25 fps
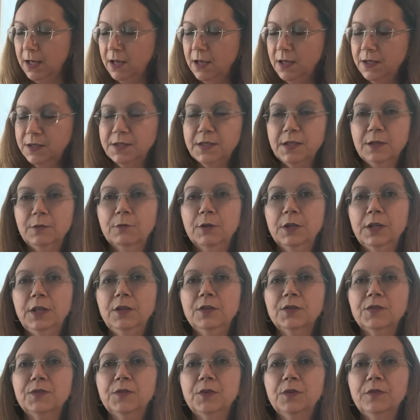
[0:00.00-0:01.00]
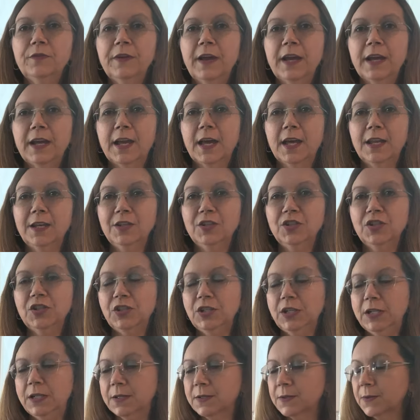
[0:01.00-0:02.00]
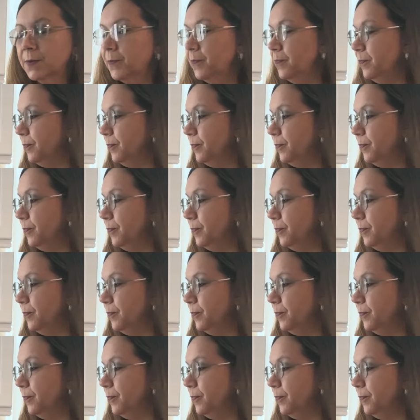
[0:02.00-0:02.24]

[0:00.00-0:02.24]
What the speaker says: So you want to use full-fat cottage cheese.